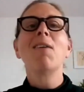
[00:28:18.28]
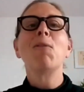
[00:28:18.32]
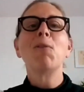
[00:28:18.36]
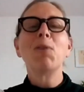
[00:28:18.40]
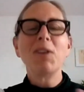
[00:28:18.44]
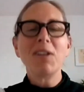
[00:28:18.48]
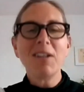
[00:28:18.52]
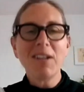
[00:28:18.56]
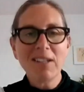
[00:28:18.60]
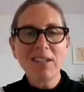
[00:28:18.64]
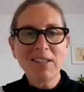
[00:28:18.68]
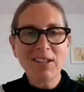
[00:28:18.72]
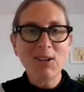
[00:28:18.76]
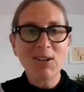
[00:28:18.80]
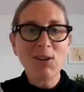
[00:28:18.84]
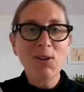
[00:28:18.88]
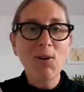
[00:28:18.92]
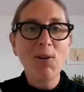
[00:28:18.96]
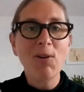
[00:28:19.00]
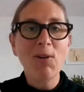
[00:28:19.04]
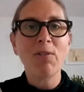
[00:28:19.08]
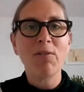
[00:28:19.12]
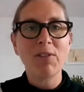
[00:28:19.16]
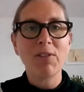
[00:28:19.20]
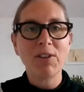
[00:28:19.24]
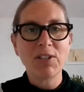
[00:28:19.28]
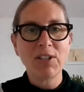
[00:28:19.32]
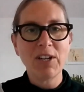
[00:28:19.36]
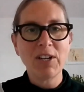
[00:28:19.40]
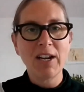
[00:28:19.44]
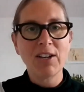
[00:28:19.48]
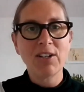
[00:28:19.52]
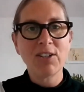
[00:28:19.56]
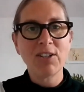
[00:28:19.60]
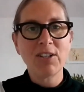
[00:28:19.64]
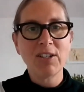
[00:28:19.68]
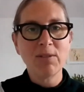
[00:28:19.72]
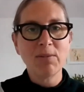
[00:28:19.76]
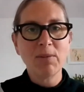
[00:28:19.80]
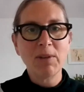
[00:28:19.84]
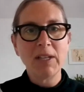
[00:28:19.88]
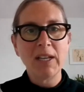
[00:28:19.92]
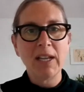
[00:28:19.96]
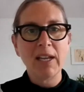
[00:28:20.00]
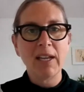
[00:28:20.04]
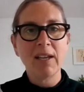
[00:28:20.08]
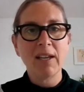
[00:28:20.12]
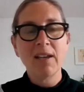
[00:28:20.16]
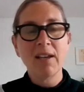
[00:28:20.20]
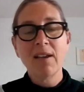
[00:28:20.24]
or another lot of rejection when
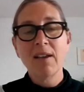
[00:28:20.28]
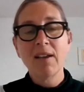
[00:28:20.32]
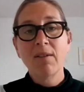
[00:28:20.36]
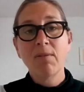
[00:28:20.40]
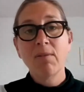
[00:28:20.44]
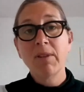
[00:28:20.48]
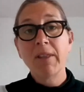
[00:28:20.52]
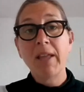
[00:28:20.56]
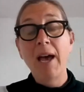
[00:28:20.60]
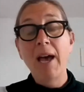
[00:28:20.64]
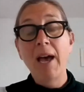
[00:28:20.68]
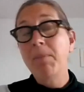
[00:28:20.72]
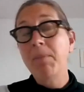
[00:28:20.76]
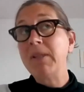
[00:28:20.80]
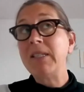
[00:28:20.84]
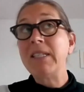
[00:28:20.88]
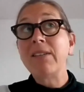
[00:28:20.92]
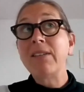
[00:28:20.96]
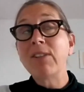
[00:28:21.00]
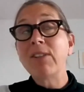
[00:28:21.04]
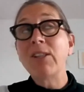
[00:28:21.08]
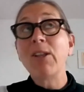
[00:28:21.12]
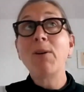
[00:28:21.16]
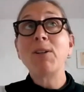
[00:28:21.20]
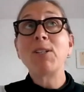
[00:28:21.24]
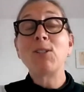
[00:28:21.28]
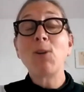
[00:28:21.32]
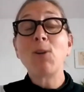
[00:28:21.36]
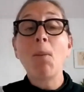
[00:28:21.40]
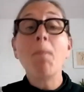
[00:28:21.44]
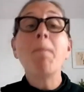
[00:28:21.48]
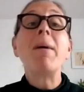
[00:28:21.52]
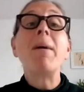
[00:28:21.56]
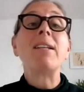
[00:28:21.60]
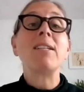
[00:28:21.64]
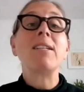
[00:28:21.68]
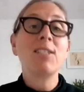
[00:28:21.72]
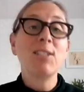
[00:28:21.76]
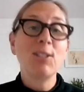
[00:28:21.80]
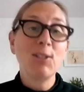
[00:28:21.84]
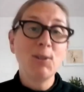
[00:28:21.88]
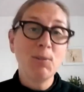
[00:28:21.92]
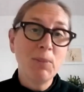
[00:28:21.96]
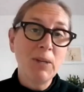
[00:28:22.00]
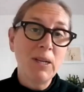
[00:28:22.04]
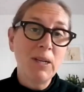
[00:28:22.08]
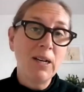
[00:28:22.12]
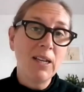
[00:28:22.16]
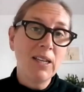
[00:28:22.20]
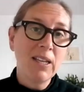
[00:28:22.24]
that happens, even though it's not meant to
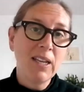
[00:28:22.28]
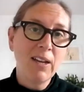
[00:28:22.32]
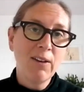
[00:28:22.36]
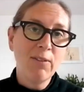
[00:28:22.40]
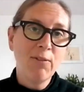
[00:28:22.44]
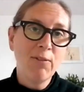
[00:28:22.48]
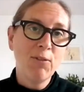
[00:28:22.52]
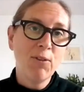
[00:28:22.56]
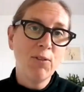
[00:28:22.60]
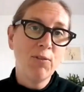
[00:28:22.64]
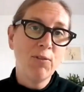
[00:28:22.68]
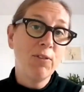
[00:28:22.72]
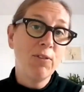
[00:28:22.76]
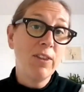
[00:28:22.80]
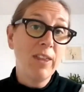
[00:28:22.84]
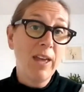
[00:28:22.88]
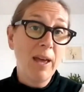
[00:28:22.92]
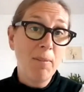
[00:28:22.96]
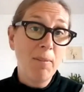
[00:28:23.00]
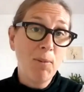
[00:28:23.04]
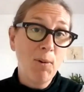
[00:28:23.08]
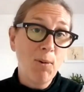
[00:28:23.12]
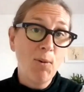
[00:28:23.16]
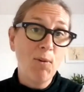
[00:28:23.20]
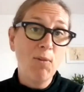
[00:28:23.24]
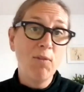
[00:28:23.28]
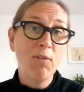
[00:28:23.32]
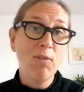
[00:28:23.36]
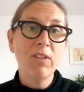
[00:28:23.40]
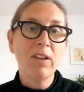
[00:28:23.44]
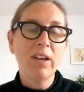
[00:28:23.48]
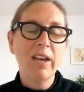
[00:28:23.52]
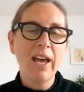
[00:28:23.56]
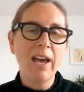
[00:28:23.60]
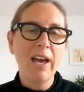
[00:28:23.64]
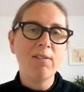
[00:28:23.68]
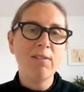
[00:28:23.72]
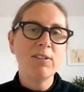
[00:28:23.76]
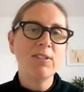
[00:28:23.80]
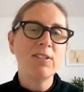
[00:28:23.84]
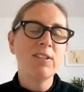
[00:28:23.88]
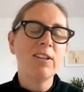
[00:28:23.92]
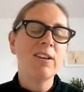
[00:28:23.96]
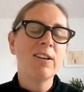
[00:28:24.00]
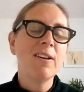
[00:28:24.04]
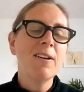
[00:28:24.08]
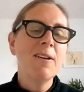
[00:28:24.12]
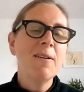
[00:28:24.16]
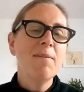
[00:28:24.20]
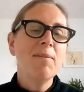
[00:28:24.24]
be like that for them or for the carers.
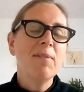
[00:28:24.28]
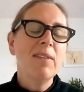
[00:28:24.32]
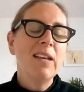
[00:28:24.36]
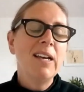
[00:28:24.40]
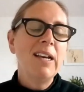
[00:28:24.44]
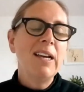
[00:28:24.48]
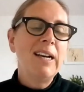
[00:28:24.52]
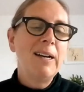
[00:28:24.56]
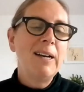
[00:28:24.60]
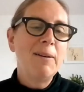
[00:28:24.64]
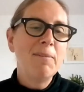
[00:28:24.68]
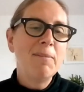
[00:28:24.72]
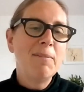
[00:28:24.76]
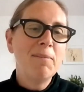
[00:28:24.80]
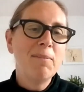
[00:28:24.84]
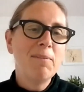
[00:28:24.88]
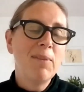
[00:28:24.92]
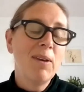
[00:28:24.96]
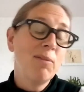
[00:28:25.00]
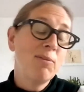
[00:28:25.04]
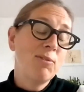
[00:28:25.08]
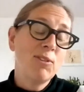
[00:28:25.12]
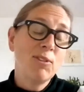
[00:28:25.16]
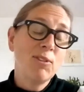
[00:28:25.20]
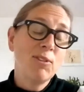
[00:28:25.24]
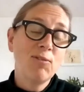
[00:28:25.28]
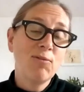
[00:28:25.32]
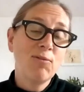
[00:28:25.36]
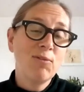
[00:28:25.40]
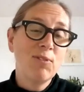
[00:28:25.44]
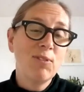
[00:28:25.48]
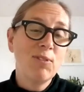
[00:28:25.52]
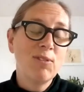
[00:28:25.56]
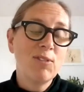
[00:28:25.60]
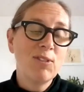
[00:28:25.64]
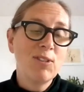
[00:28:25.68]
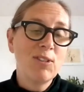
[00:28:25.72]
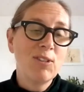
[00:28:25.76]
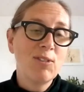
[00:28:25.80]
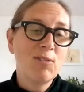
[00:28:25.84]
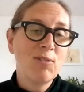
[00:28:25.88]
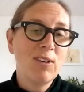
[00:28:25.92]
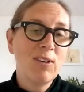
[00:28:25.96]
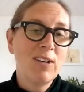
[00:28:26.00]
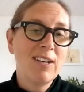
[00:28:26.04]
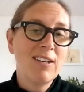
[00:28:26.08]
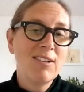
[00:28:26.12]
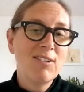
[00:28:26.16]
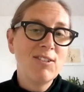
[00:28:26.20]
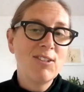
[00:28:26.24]
So I was just
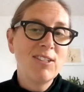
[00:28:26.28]
really